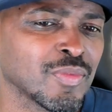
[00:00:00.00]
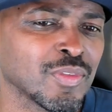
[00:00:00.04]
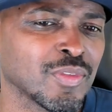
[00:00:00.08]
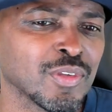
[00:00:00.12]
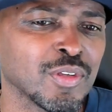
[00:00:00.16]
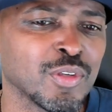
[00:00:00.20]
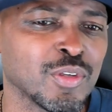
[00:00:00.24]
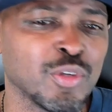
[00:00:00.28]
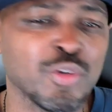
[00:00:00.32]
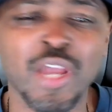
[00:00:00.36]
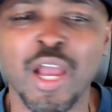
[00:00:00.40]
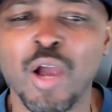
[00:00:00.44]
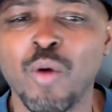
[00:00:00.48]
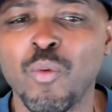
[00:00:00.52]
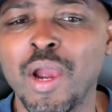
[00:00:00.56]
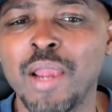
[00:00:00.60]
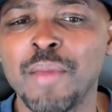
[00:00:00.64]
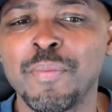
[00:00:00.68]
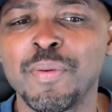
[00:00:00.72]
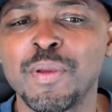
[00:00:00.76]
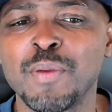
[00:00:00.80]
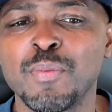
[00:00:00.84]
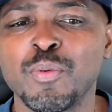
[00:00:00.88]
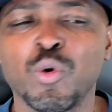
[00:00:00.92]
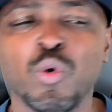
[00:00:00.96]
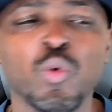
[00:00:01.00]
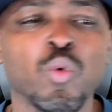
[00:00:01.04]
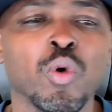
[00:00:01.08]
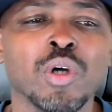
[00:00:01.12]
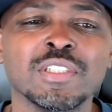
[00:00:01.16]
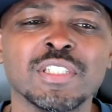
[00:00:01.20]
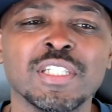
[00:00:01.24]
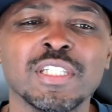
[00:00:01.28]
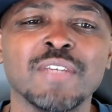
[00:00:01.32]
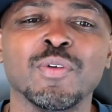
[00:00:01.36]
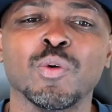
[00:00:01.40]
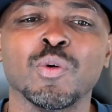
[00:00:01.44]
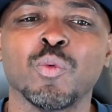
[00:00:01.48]
You got white people who
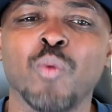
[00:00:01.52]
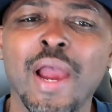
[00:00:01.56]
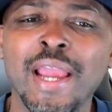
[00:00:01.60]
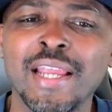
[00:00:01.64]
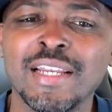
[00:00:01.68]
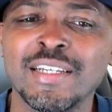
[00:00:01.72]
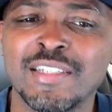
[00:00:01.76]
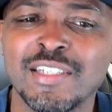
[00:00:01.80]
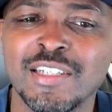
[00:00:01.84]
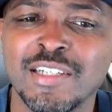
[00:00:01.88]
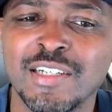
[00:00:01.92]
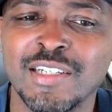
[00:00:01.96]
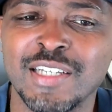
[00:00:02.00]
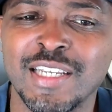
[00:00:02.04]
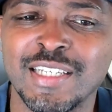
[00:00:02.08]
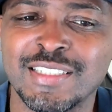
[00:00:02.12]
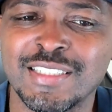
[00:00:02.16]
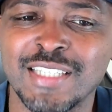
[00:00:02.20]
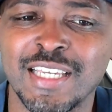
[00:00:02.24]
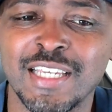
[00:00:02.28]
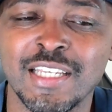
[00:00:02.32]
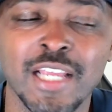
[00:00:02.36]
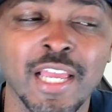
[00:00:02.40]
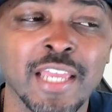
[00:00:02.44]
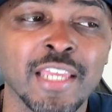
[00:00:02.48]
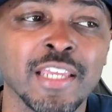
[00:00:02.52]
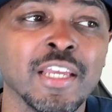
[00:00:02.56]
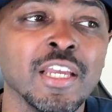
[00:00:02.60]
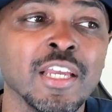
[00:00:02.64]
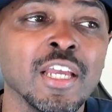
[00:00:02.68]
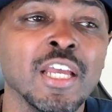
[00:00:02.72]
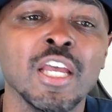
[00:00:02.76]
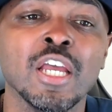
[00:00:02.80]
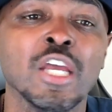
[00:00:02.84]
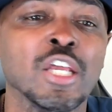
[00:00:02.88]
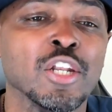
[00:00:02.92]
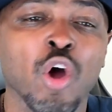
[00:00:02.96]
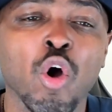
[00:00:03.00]
wasn't even white until they said, hey,
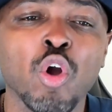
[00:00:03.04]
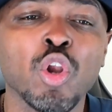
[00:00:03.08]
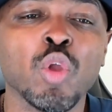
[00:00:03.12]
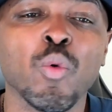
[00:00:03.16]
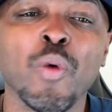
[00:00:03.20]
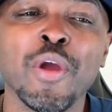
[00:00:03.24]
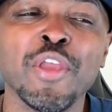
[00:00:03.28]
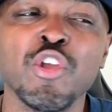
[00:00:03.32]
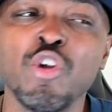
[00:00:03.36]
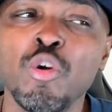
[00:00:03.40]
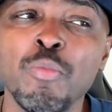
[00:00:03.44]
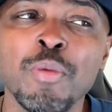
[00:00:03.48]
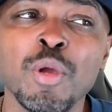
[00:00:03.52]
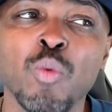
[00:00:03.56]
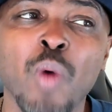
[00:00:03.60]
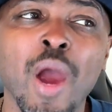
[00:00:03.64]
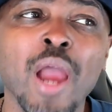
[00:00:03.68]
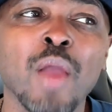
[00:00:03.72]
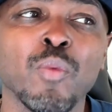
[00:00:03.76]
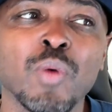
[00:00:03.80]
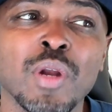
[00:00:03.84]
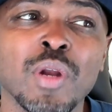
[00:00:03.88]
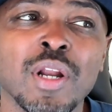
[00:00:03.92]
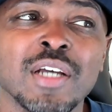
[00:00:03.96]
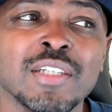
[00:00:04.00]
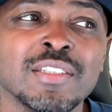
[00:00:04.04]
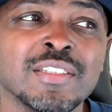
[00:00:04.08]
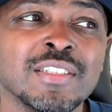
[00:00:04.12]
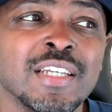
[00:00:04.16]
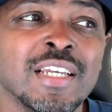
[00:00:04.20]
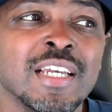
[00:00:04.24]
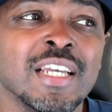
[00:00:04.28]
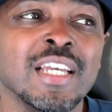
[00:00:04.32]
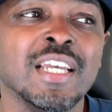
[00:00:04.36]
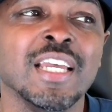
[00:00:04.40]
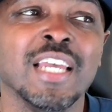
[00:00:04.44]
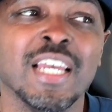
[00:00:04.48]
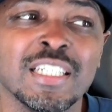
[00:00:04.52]
the only way you can be white with us
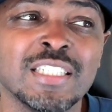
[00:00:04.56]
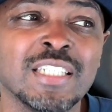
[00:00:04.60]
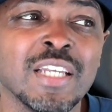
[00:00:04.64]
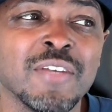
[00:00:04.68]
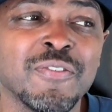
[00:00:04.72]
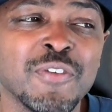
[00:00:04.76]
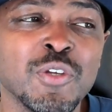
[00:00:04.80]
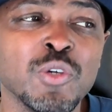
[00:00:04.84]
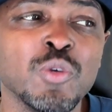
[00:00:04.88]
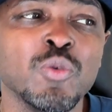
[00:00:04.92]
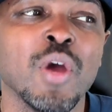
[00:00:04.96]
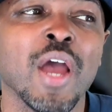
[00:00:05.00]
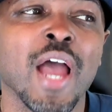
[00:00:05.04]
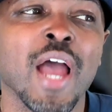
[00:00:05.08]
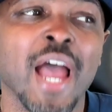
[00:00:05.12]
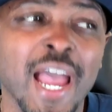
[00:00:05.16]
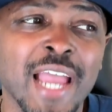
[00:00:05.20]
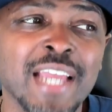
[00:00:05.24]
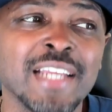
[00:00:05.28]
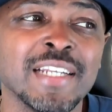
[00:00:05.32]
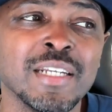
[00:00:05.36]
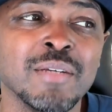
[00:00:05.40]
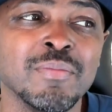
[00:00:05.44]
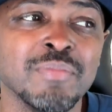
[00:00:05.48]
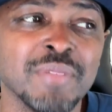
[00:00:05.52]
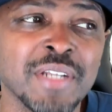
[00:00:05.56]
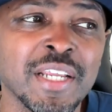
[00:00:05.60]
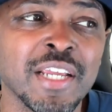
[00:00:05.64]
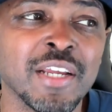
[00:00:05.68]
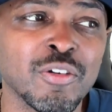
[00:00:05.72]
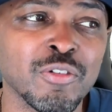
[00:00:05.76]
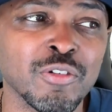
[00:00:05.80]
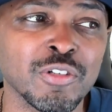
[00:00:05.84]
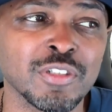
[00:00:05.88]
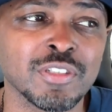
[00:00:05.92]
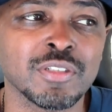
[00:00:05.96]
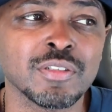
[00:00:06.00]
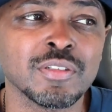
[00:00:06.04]
is if you hate them
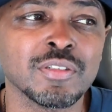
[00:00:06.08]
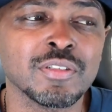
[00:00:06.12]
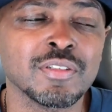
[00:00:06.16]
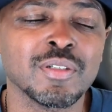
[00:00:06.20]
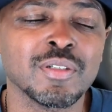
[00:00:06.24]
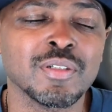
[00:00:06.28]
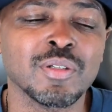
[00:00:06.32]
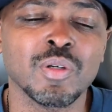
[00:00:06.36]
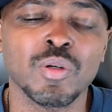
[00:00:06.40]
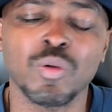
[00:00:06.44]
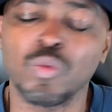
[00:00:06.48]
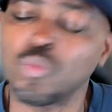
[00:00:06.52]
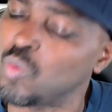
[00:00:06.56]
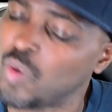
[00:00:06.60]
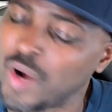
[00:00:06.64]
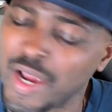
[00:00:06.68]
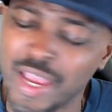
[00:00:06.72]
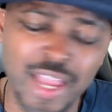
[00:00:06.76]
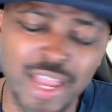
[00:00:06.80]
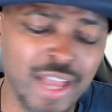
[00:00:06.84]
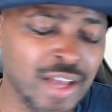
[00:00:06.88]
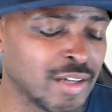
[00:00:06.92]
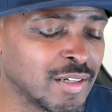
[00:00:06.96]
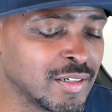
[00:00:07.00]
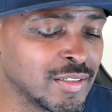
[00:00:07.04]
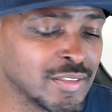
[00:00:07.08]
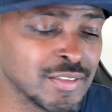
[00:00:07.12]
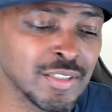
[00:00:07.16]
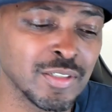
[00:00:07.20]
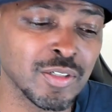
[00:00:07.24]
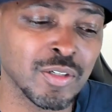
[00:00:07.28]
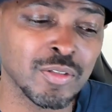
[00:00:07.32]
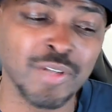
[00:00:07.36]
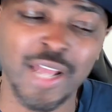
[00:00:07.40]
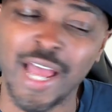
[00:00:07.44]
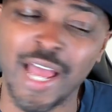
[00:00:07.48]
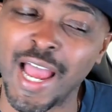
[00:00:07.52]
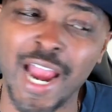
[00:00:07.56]
niggers. Well, you
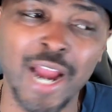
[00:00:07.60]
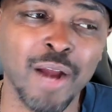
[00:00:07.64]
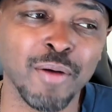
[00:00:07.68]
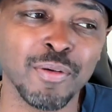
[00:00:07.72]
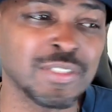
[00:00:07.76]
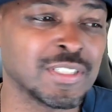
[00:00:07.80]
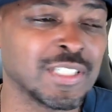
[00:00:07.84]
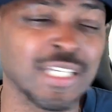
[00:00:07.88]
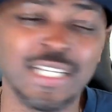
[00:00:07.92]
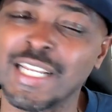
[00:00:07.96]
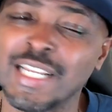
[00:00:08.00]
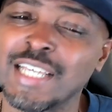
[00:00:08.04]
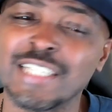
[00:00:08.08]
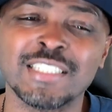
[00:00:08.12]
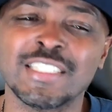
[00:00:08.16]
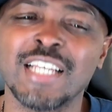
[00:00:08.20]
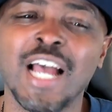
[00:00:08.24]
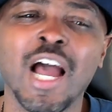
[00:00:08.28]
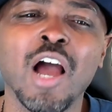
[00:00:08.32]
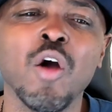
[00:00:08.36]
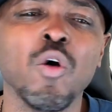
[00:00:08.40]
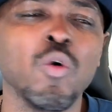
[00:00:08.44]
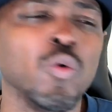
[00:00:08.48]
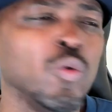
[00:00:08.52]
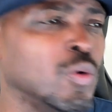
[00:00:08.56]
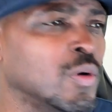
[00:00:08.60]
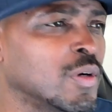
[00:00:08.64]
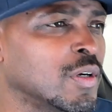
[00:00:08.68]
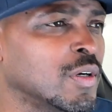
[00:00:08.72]
know, the Irish said, let's go.